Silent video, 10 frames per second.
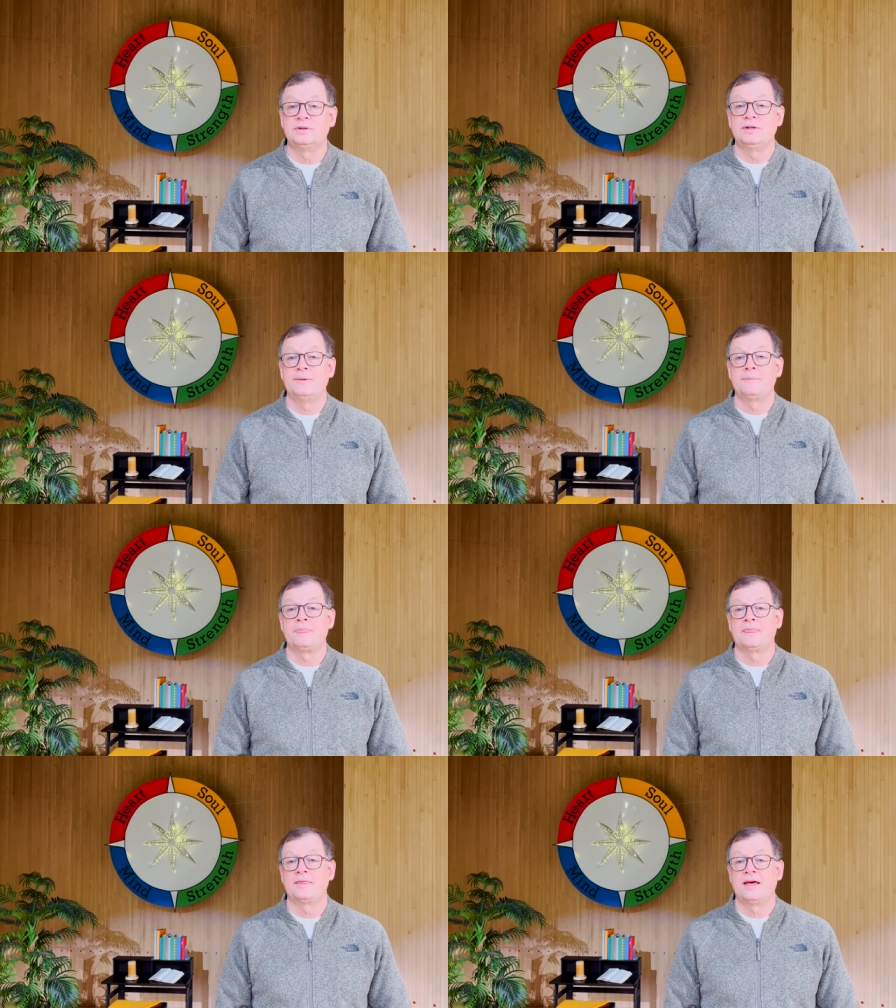
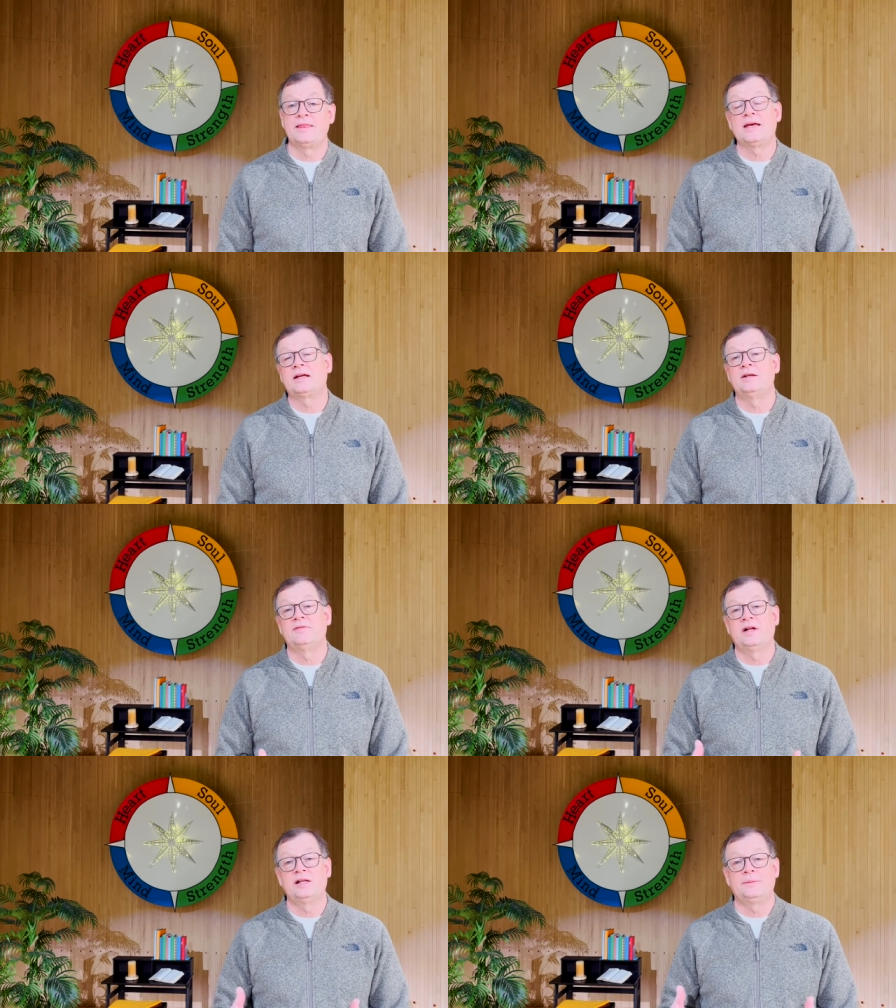and they can
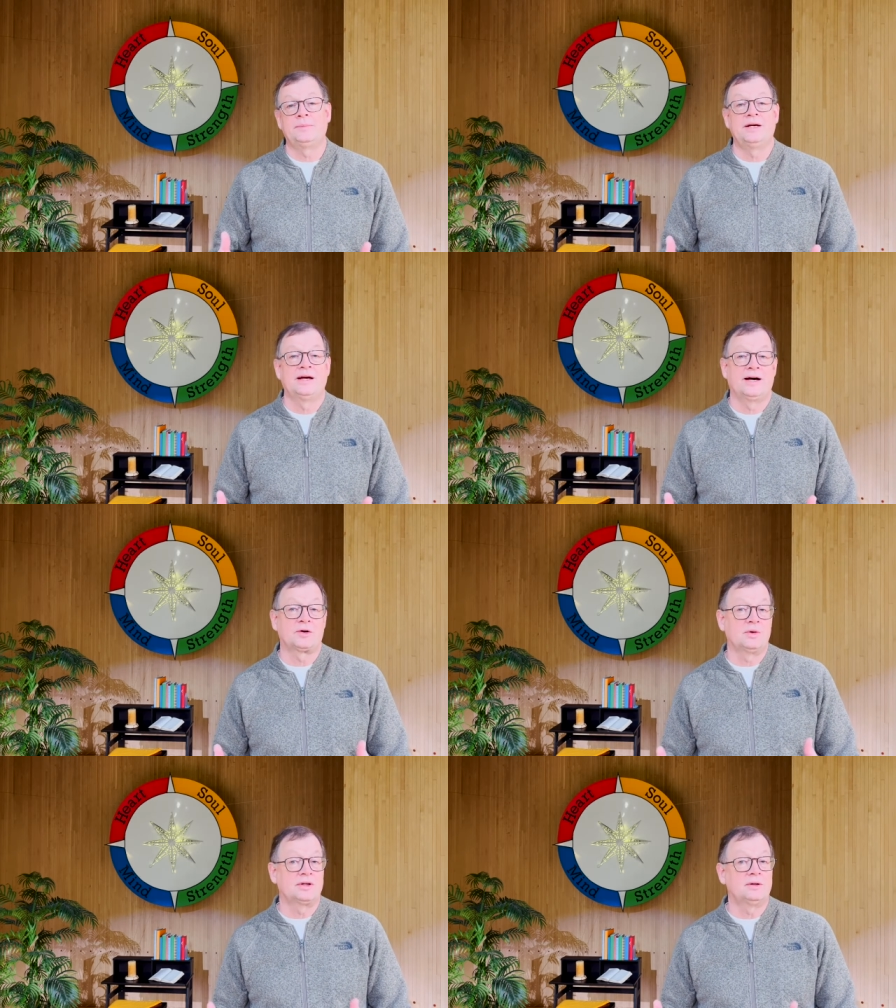develop a
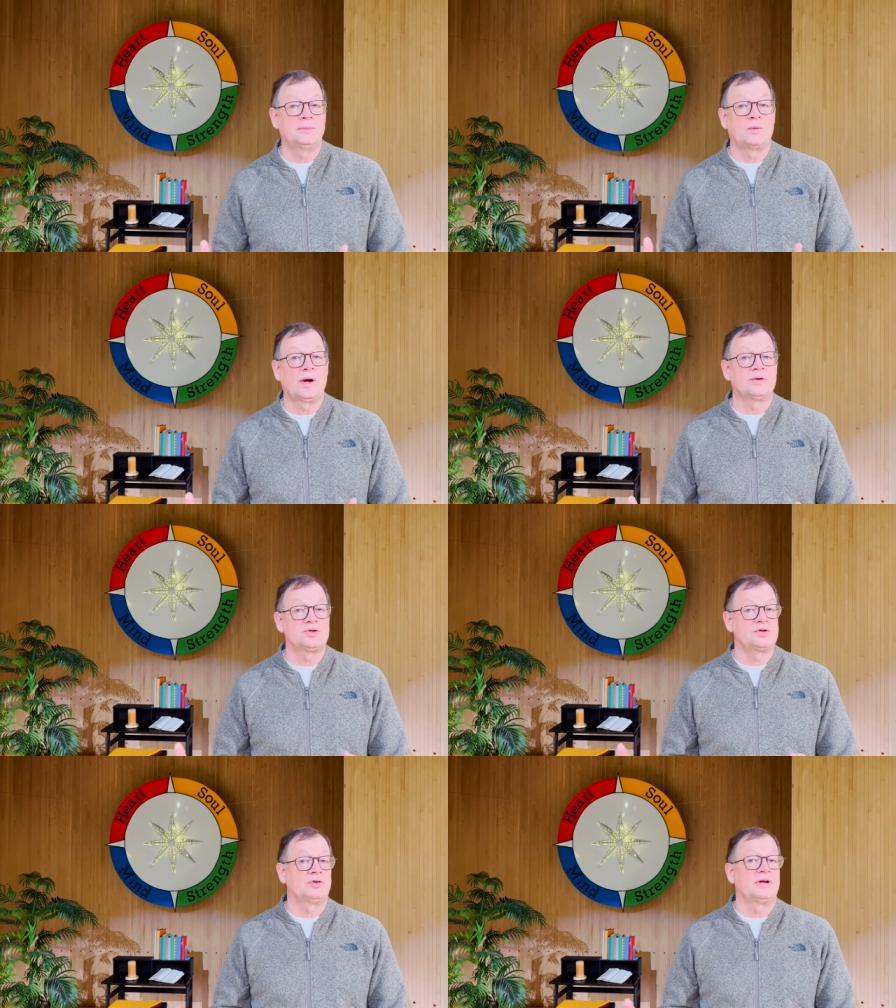curriculum around
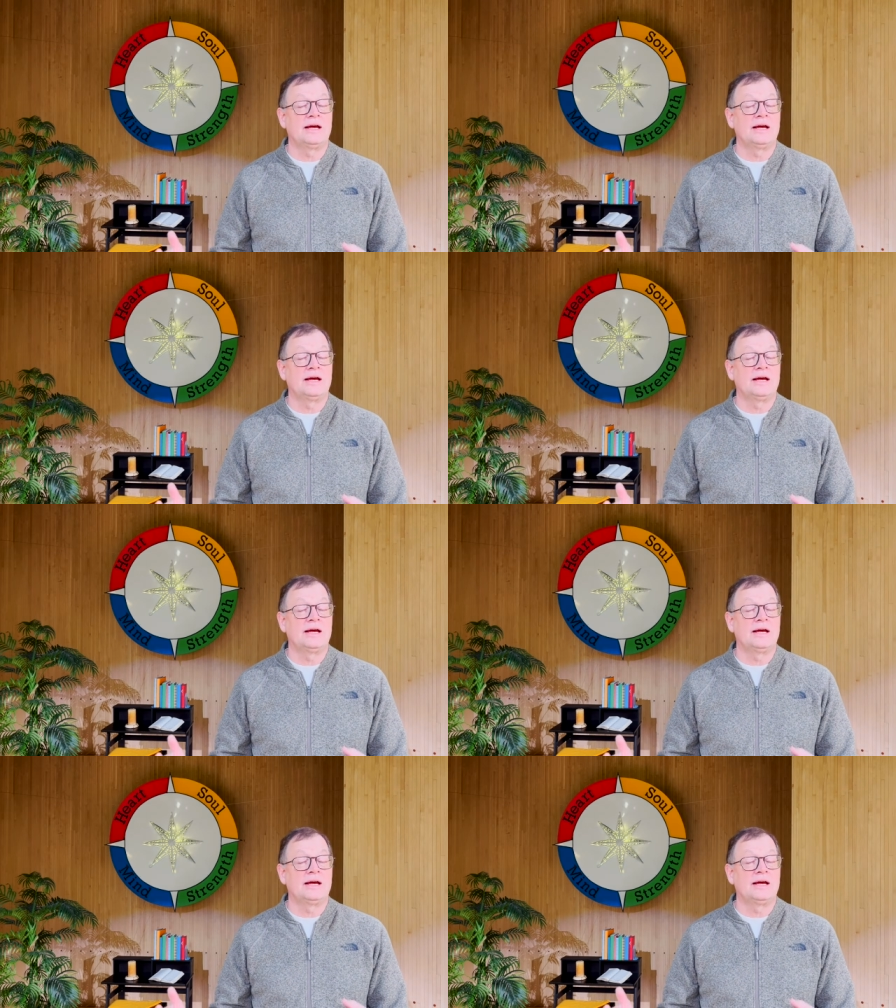certain